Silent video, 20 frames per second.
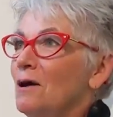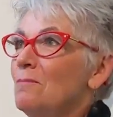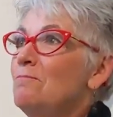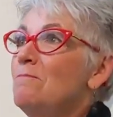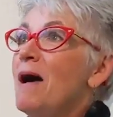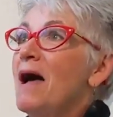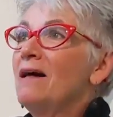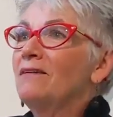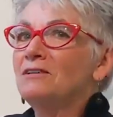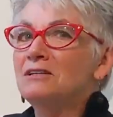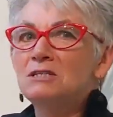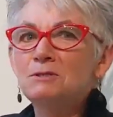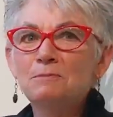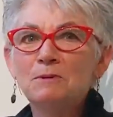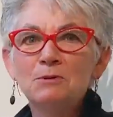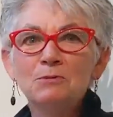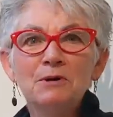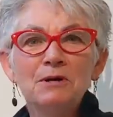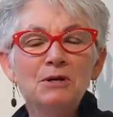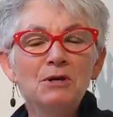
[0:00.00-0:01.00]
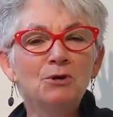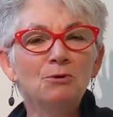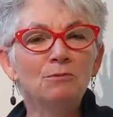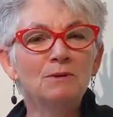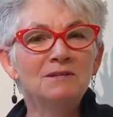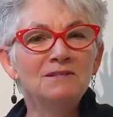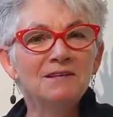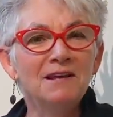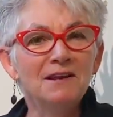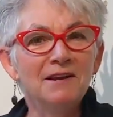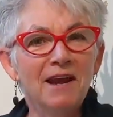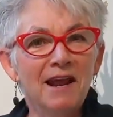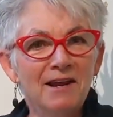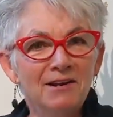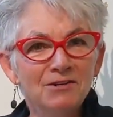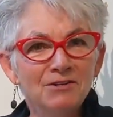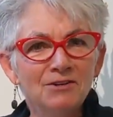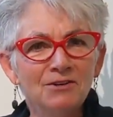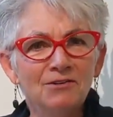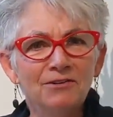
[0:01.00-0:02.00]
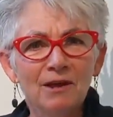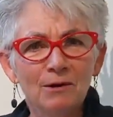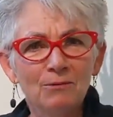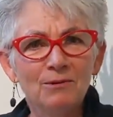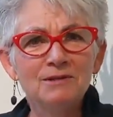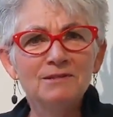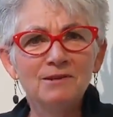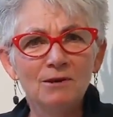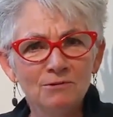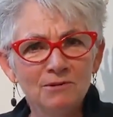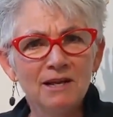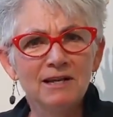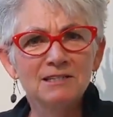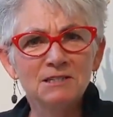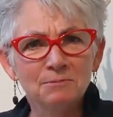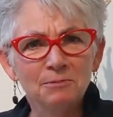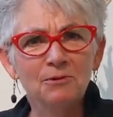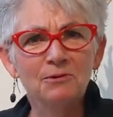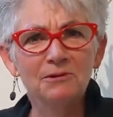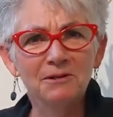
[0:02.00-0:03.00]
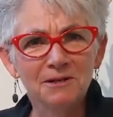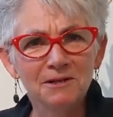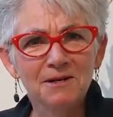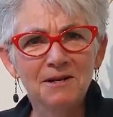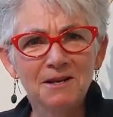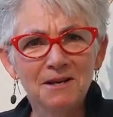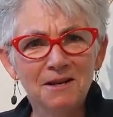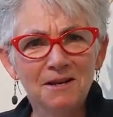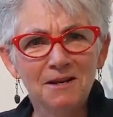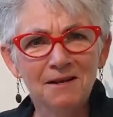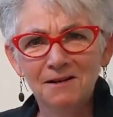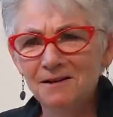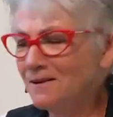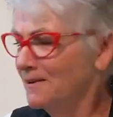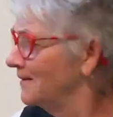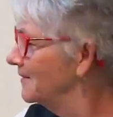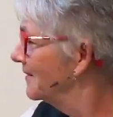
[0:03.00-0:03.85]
balance between humans and nature that we so desperately need.